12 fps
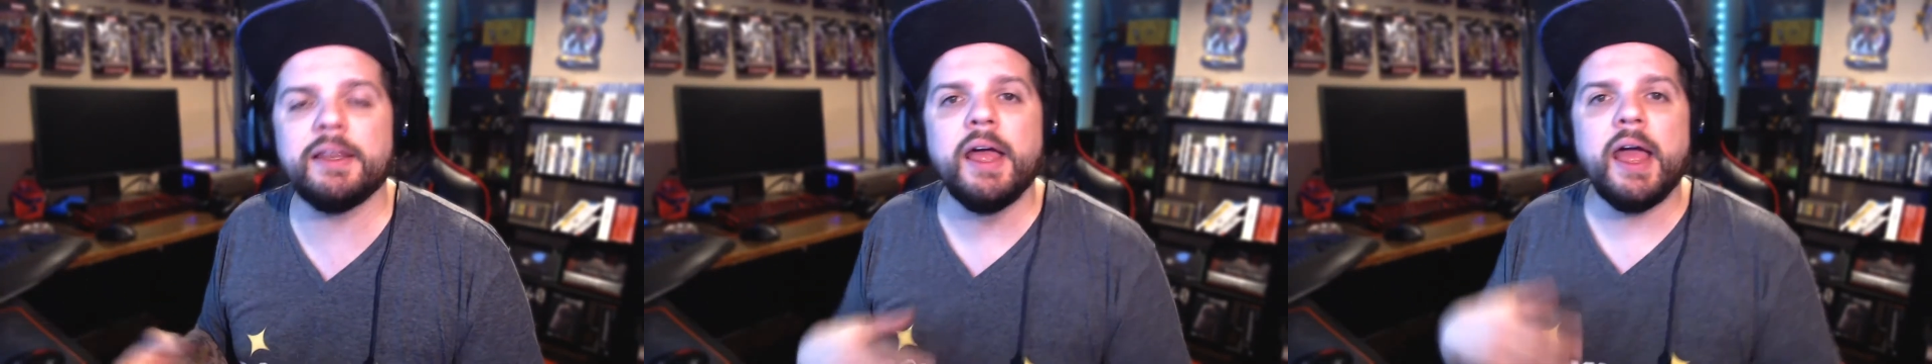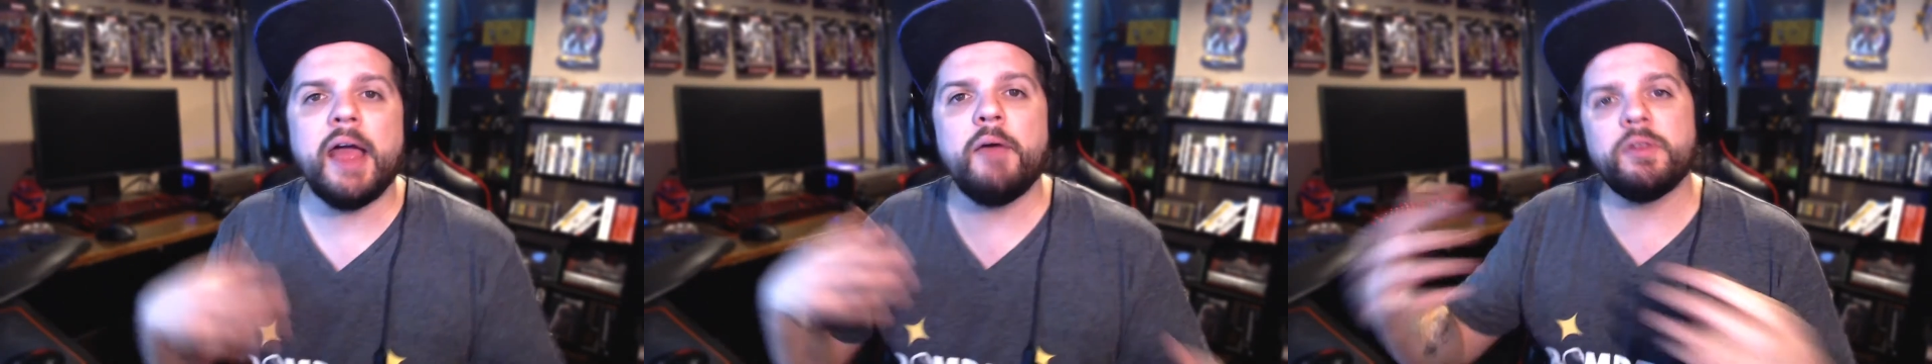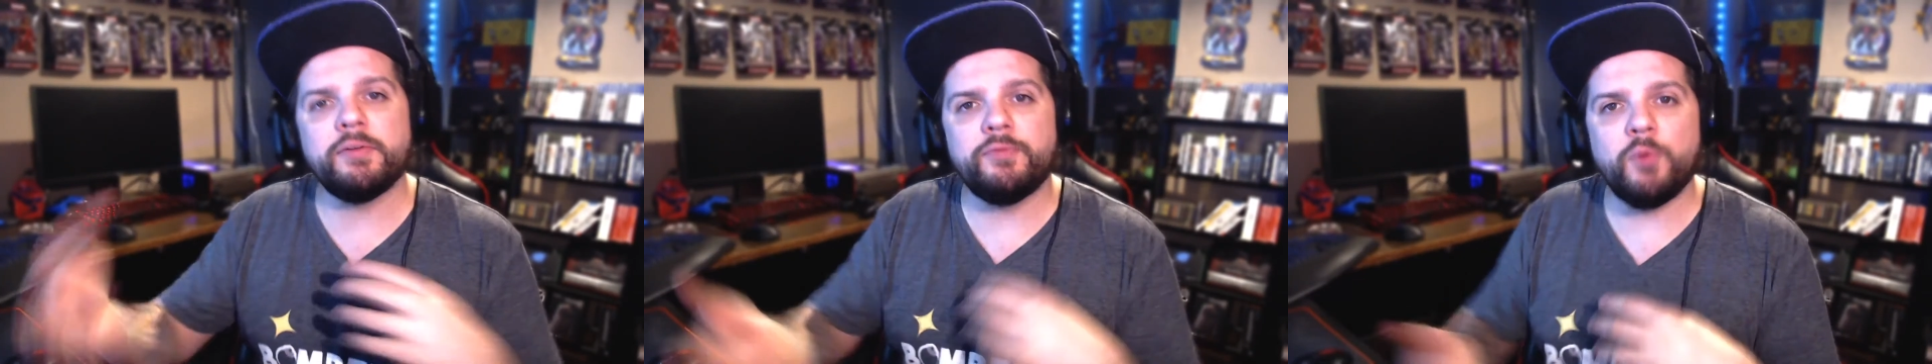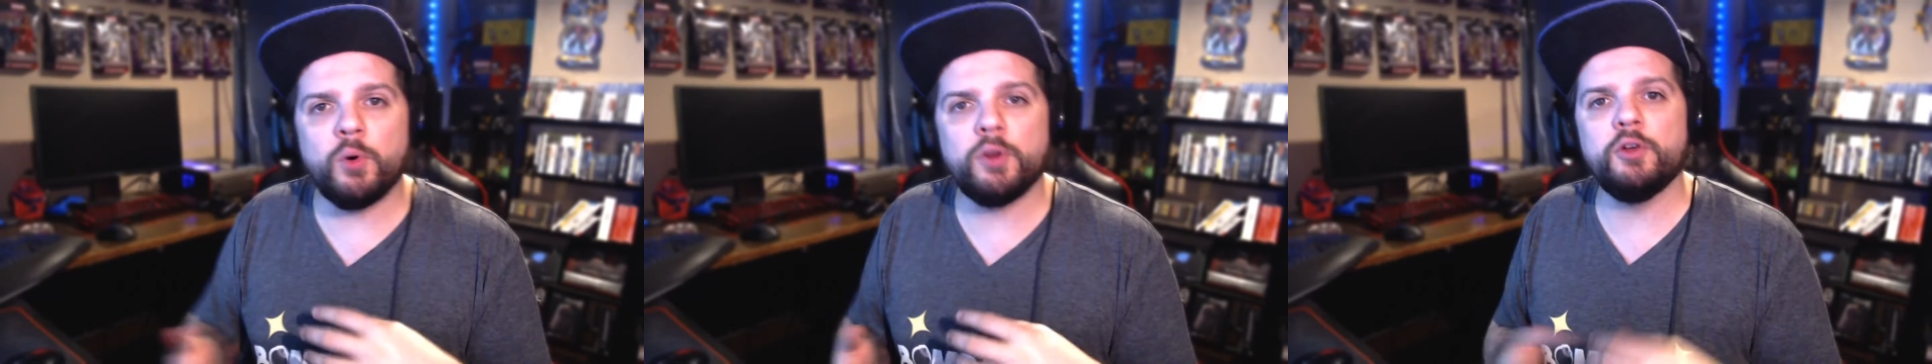and with a for
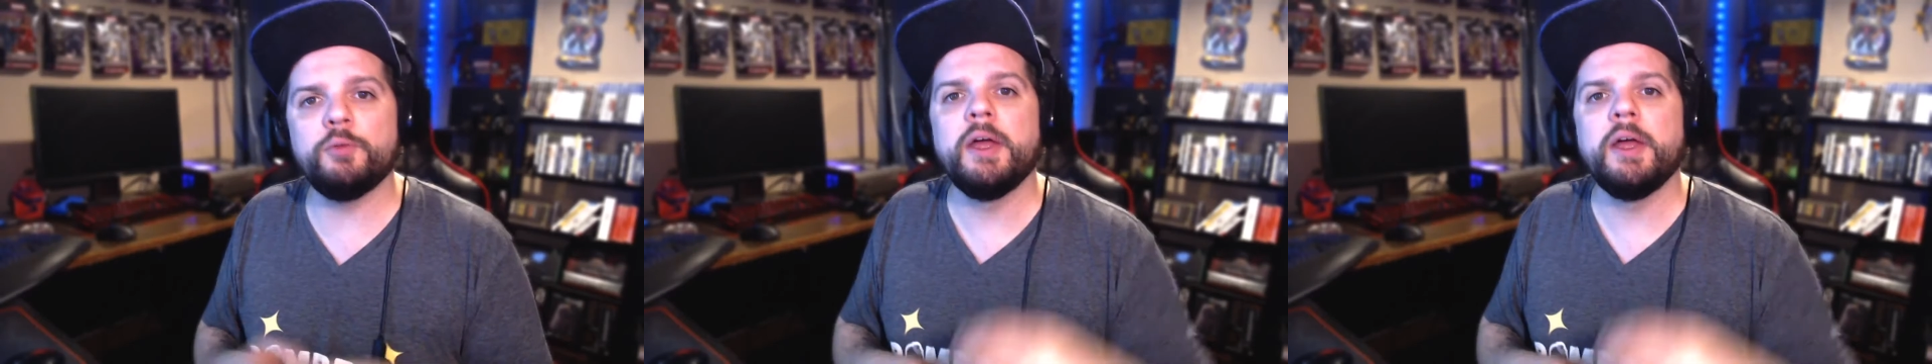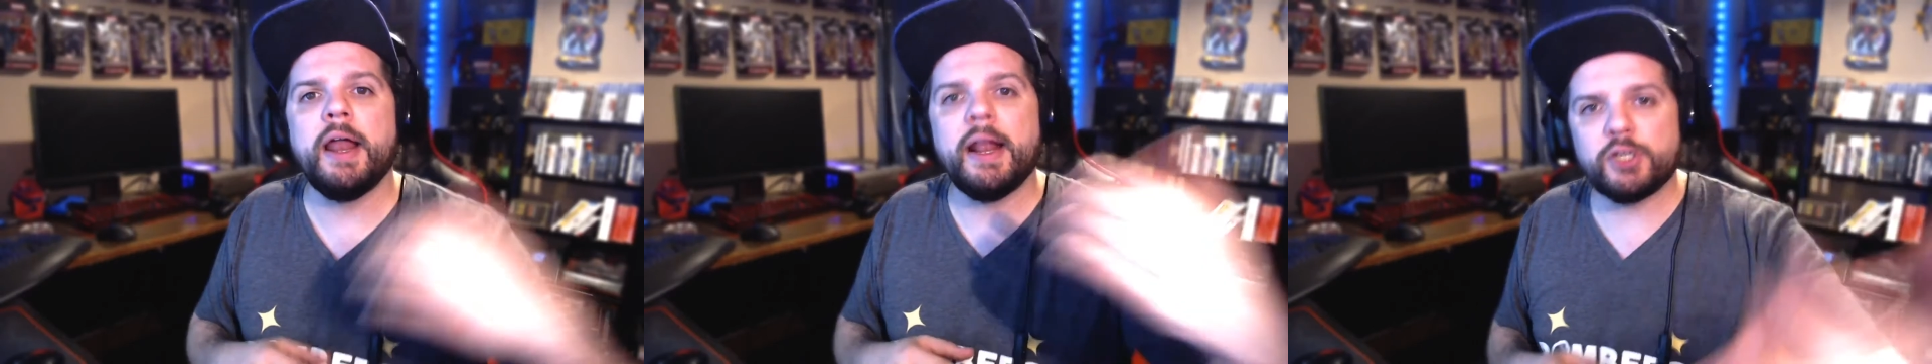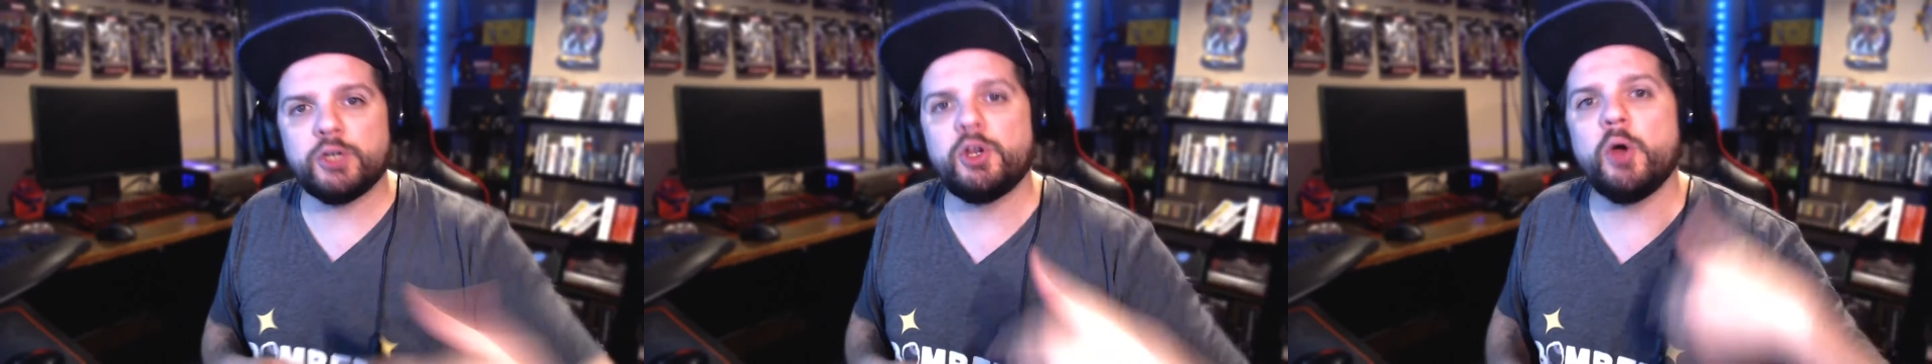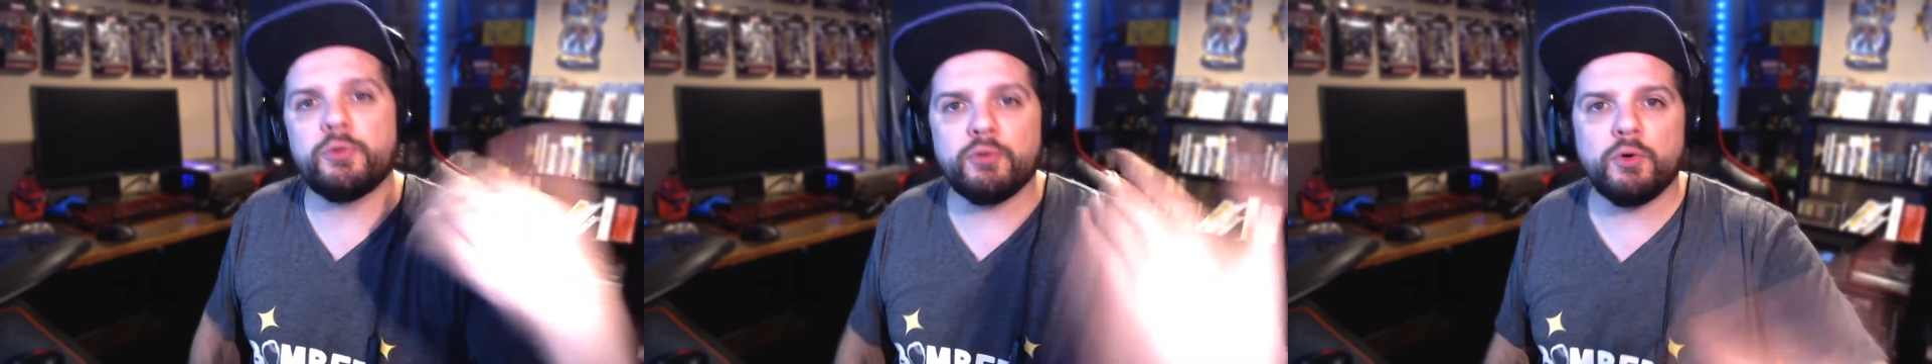loop and actually go through